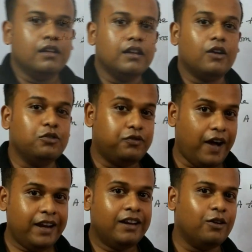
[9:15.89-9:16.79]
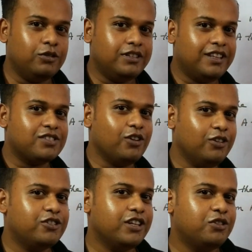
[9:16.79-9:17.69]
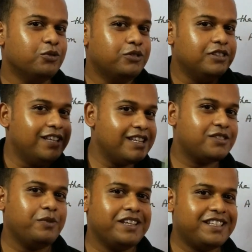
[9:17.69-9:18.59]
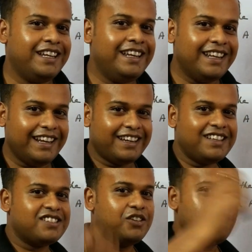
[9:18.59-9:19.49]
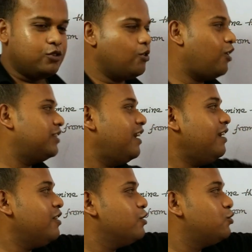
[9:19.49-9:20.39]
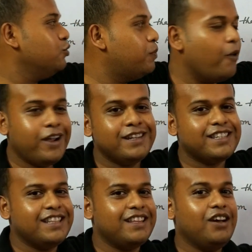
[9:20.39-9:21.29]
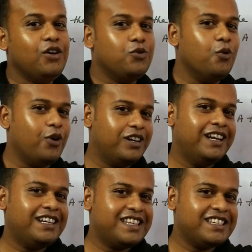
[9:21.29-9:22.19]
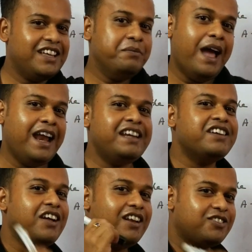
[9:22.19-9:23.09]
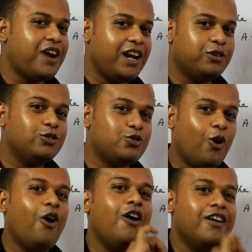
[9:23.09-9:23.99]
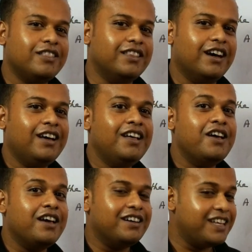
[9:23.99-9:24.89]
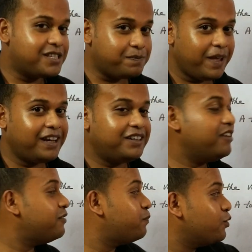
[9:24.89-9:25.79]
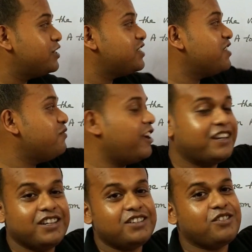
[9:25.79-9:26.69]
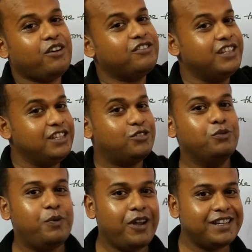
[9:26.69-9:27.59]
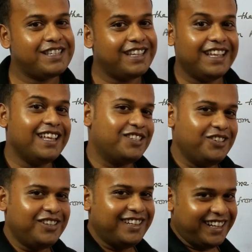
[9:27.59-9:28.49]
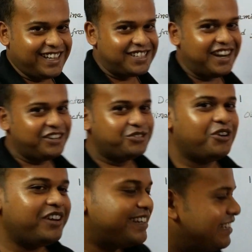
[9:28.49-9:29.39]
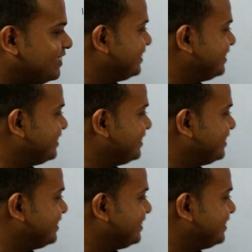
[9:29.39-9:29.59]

Now to find out the solution to this question, let us draw the 2 points in the coordinate system and try to draw the respective position vectors of these 2 points. So let us try to draw it.